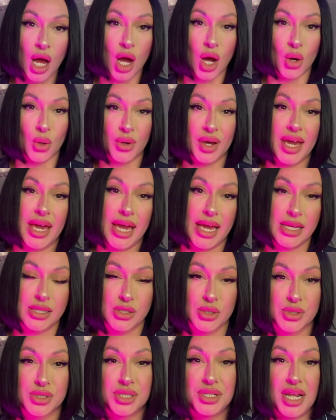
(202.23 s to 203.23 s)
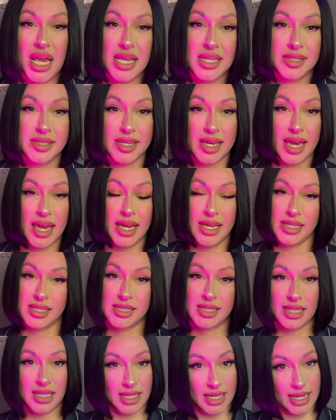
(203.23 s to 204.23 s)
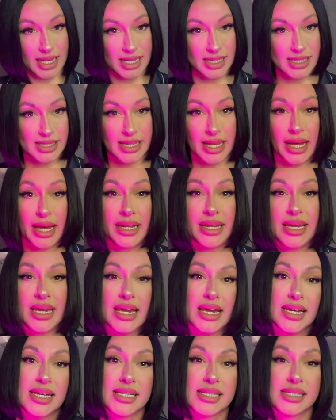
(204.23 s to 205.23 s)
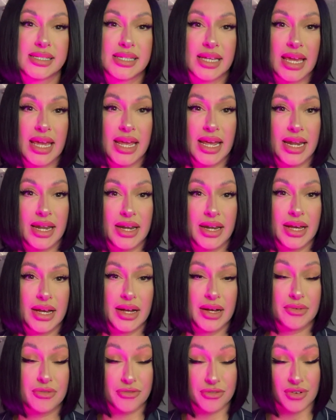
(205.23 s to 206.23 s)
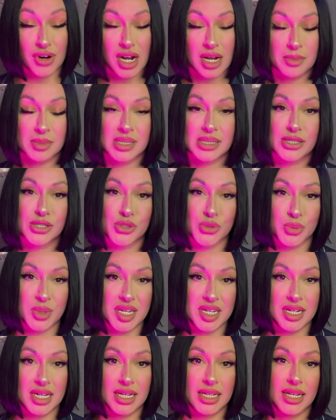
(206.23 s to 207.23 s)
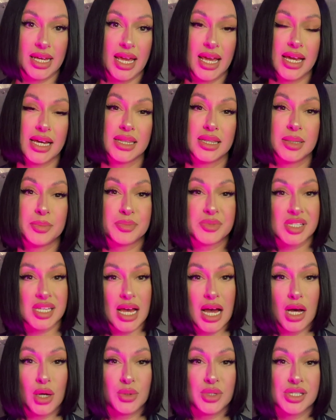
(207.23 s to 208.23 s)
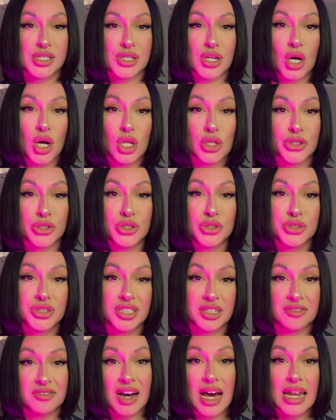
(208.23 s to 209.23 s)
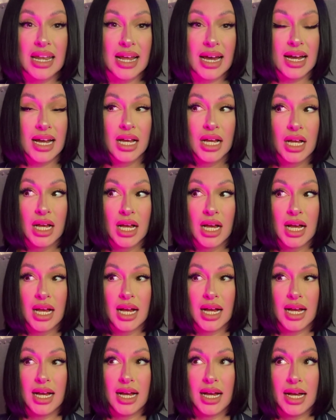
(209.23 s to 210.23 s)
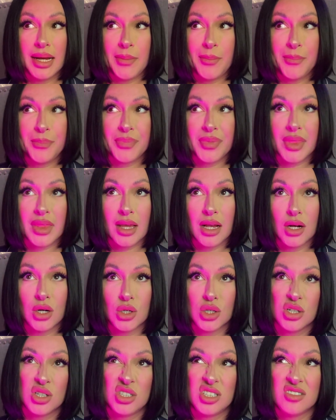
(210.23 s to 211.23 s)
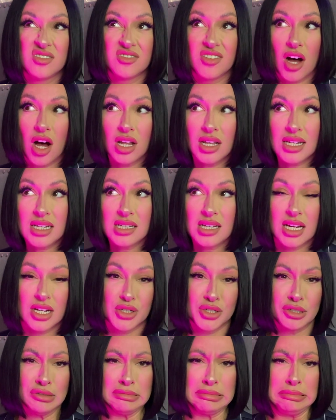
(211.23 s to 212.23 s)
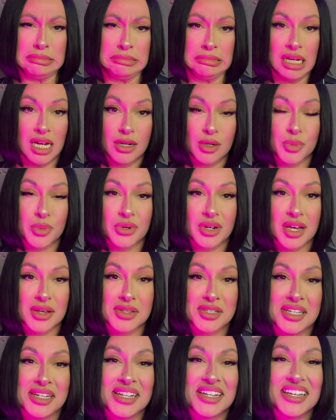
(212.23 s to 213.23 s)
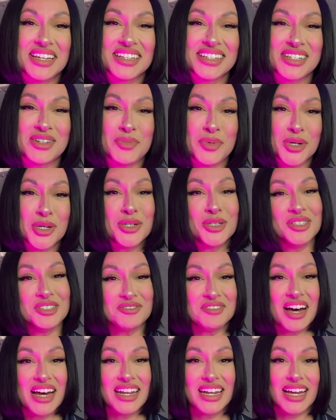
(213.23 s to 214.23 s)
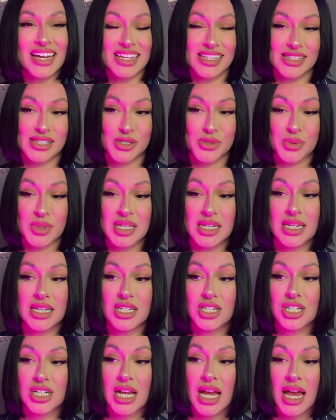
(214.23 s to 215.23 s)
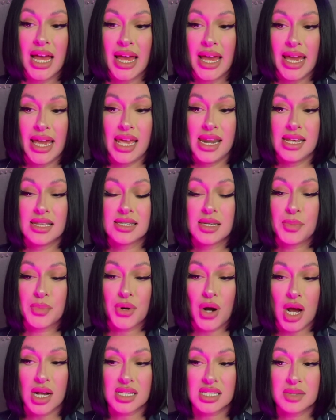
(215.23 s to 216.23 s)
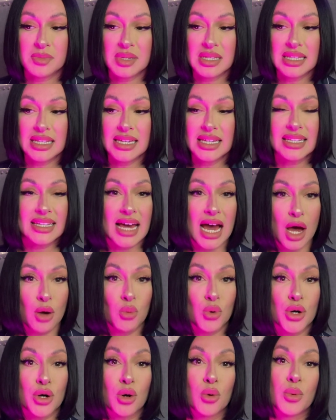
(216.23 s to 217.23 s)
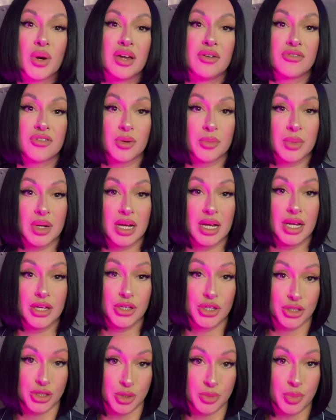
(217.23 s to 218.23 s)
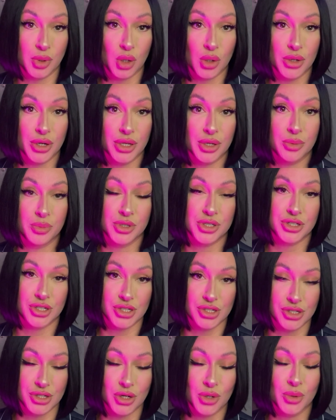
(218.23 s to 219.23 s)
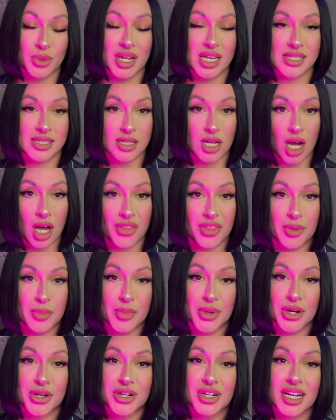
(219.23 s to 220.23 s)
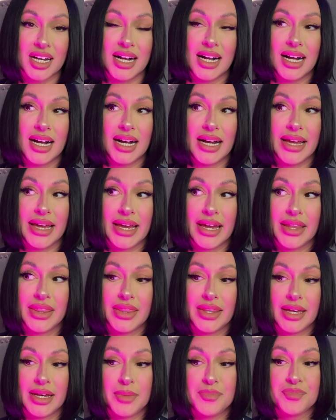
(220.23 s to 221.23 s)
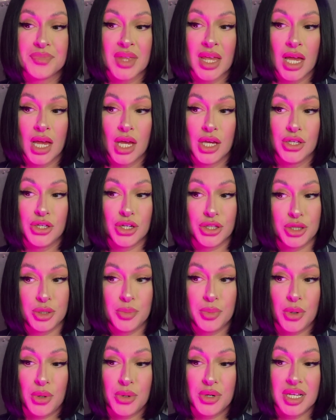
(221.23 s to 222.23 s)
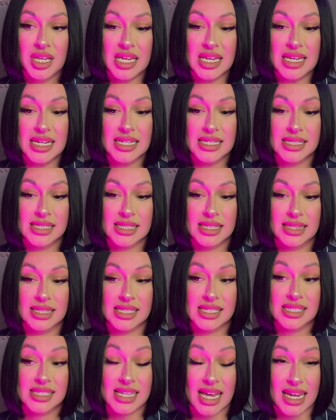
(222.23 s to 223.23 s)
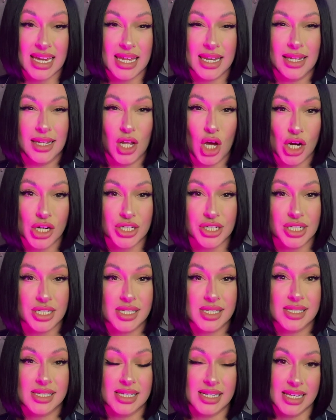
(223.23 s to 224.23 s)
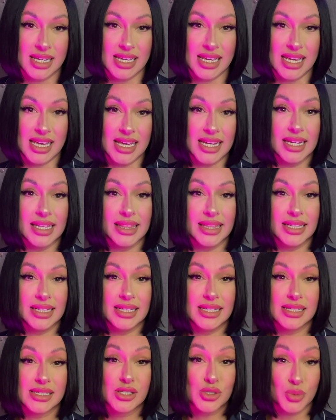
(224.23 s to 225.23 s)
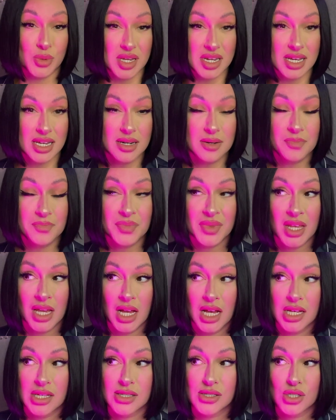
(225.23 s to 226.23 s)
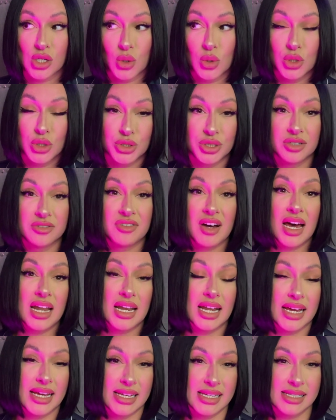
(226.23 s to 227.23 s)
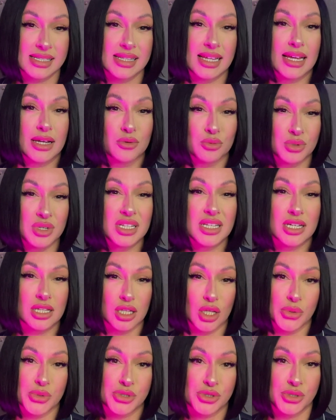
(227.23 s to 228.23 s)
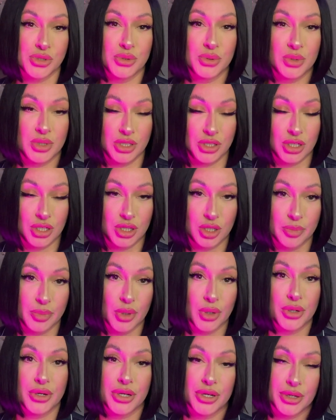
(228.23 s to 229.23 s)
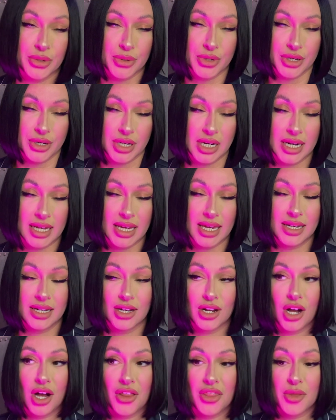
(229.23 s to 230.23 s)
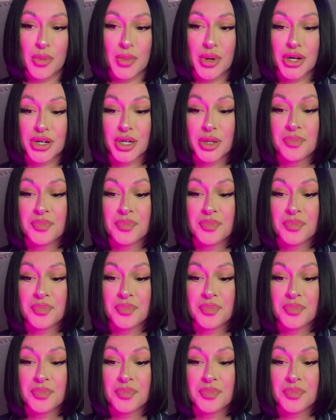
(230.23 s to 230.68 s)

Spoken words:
Okay, so today's case, like I said, is from Sweden, and the town is called Uddevalla. Uddevalla, I don't know how to pronounce it in English, but Uddevalla in Swedish. And it's approximately an hour away from Göteborg, which is known as Gothenburg. Göteborg is the second largest city in Sweden. So Uddevalla is like really close to Göteborg, or again, Gothenburg.